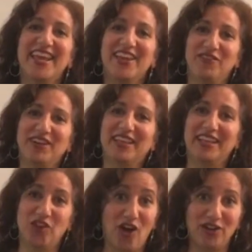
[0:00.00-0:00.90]
he
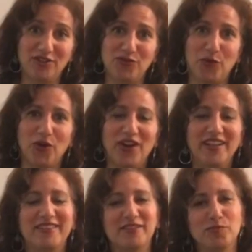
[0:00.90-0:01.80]
really longs for
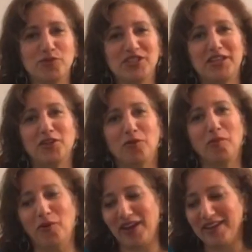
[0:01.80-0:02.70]
it at this particular
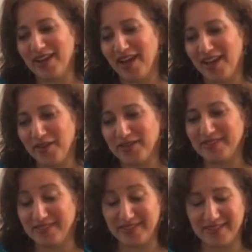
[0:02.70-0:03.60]
point,
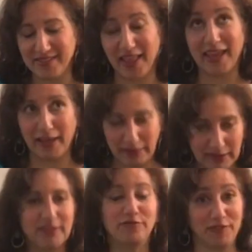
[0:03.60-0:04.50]
since he's like
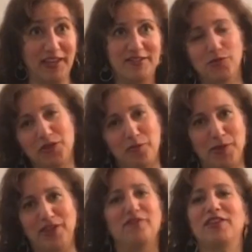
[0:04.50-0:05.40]
faced with
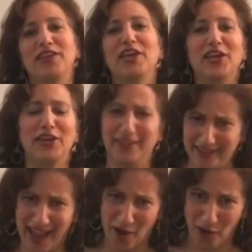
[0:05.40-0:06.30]
being vegan
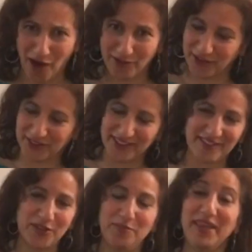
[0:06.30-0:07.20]
and how awful
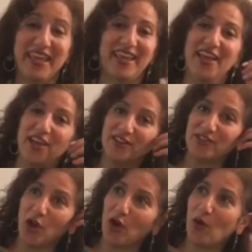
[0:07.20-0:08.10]
this could be.
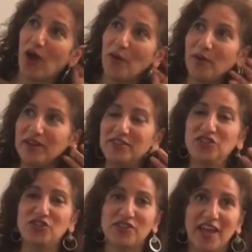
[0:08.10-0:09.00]
So I wanted
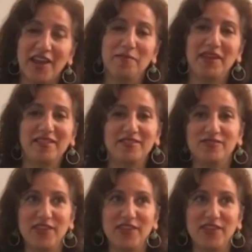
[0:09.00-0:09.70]
to just kind of make this